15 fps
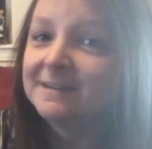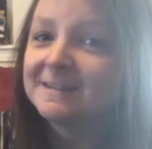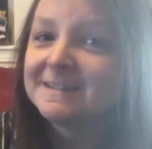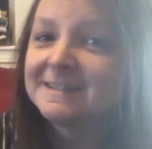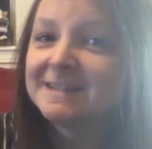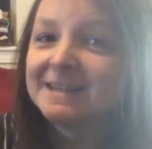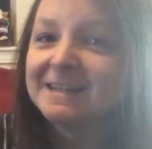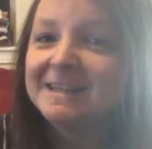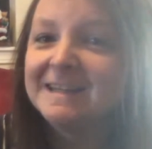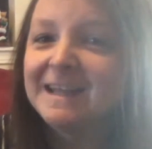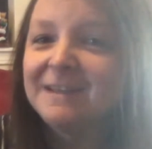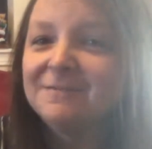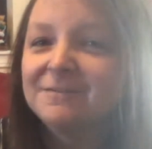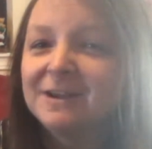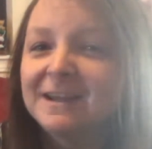sunny day
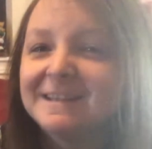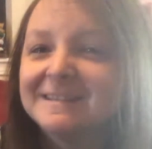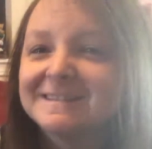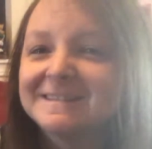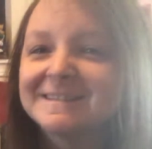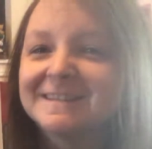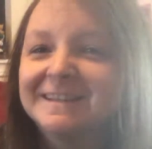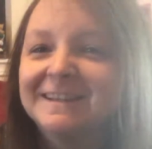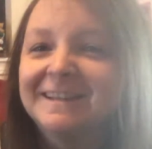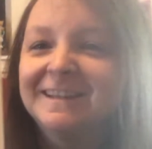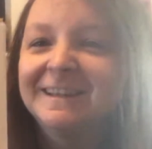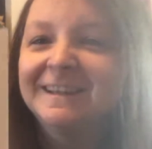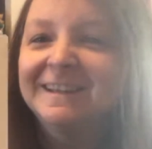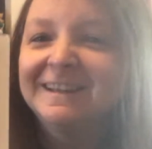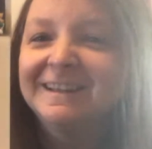friends.
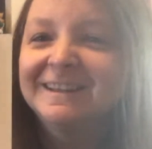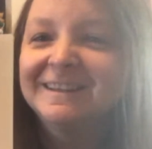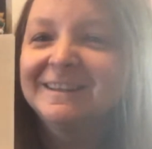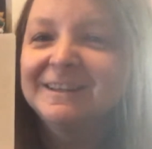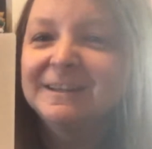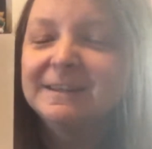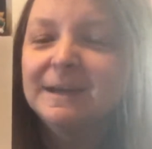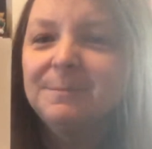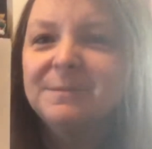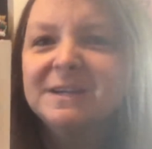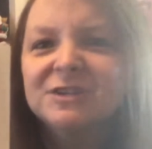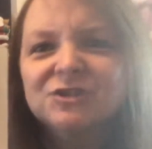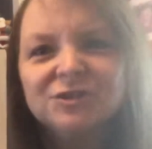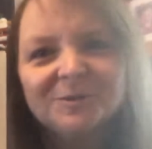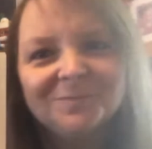Look at that
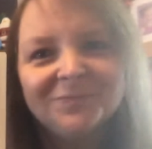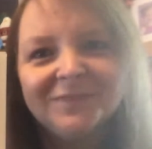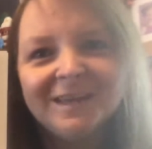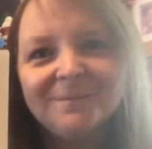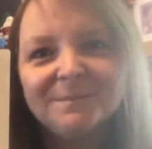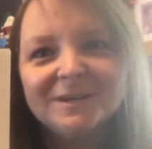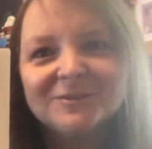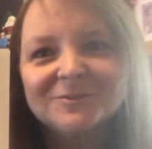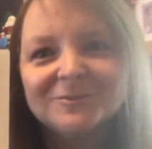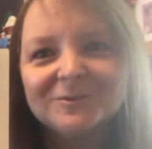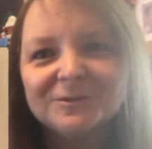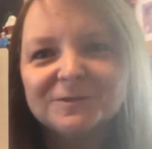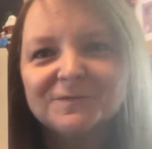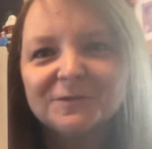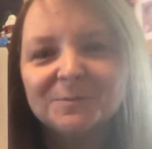picture. That picture
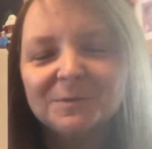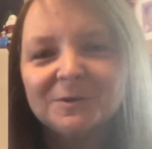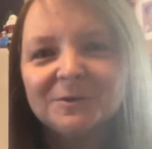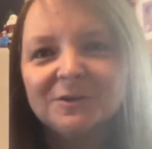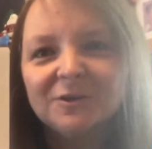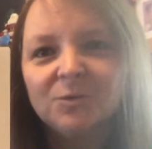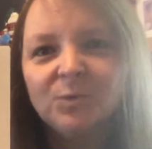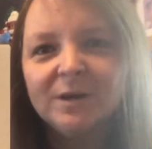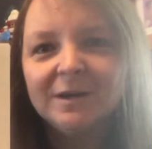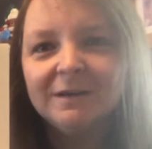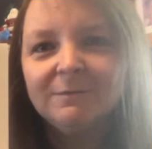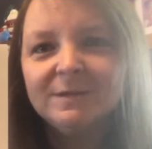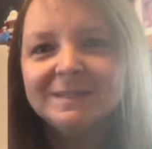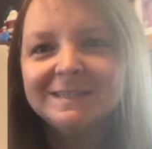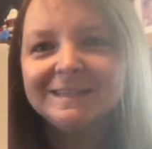looks familiar. Where have
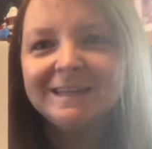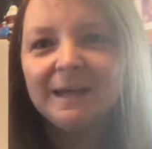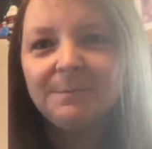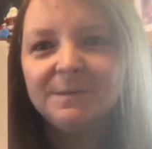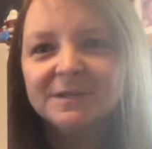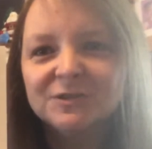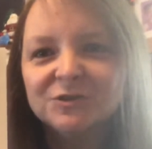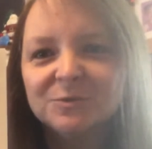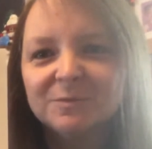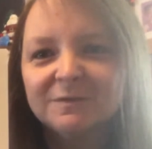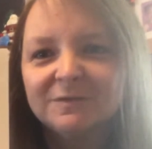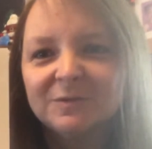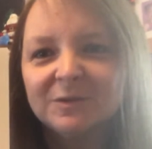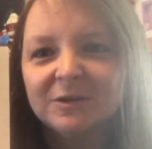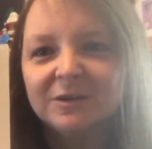we seen that picture
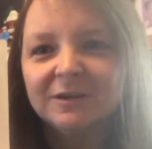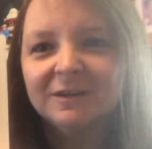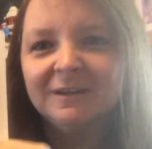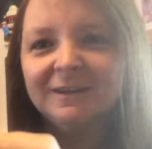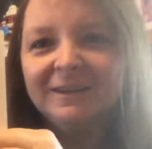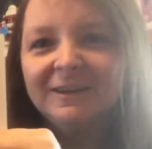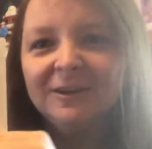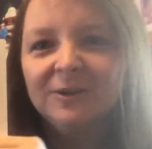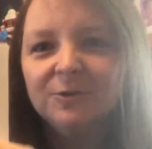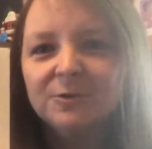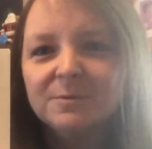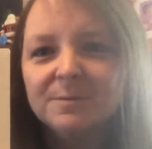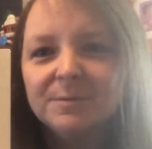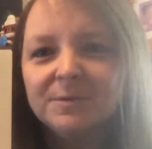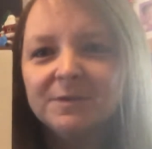before?
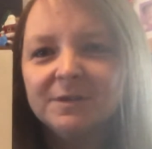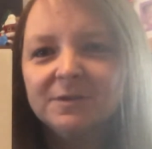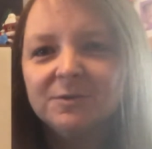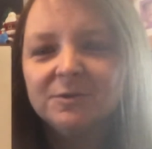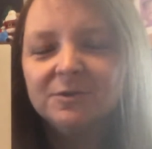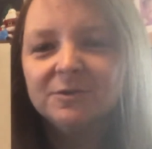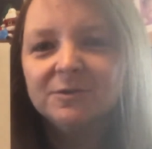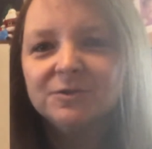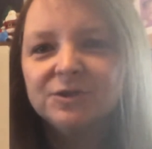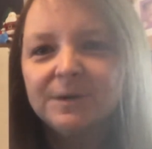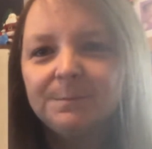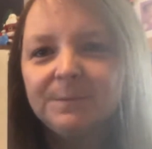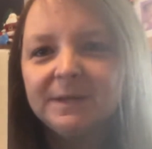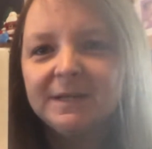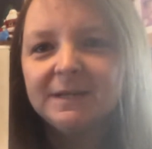Remember the little girl
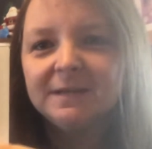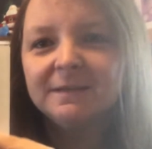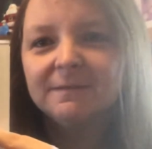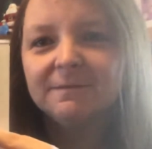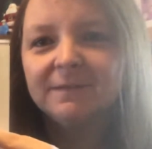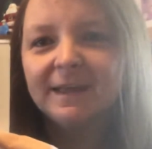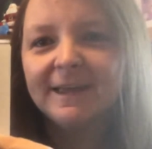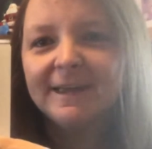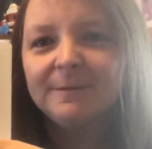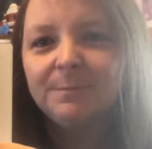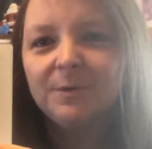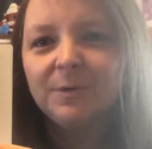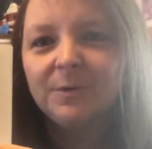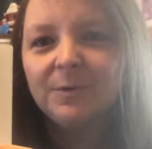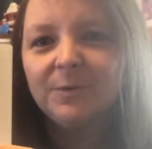jumping and the
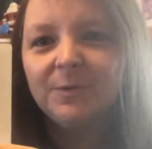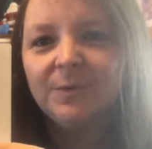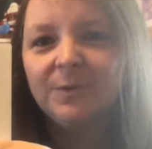flagpole